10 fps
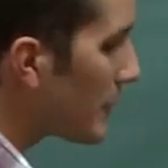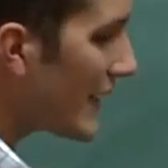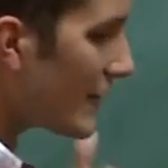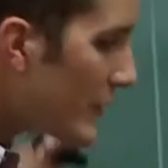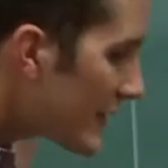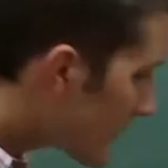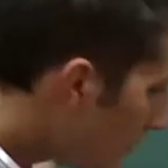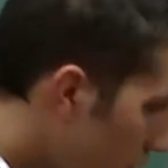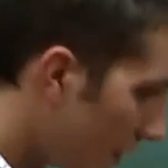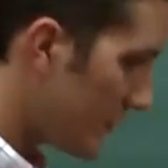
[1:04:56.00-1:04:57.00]
play with
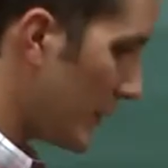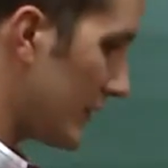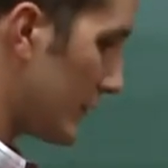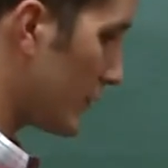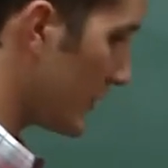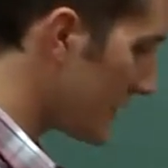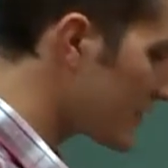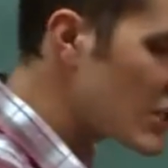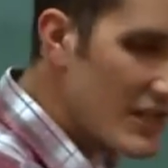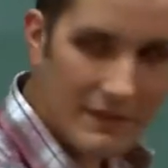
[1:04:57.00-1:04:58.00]
moduli space of Swiss
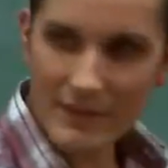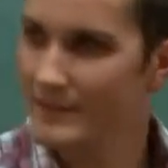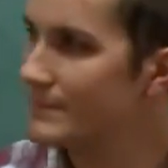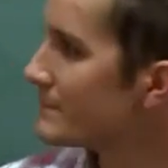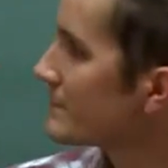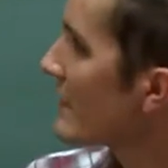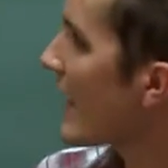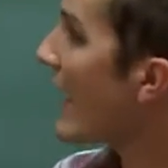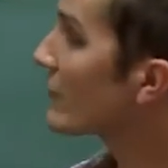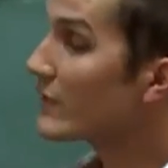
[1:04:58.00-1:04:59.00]
cheese,
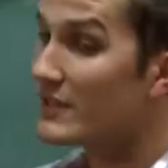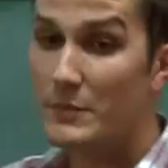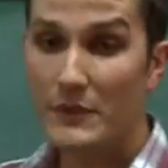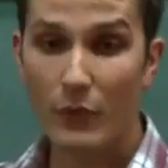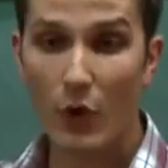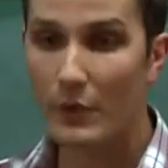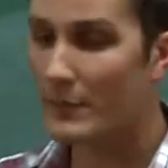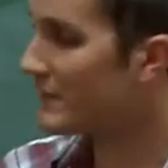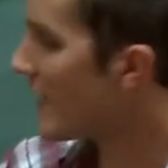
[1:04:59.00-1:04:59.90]
as we did before, but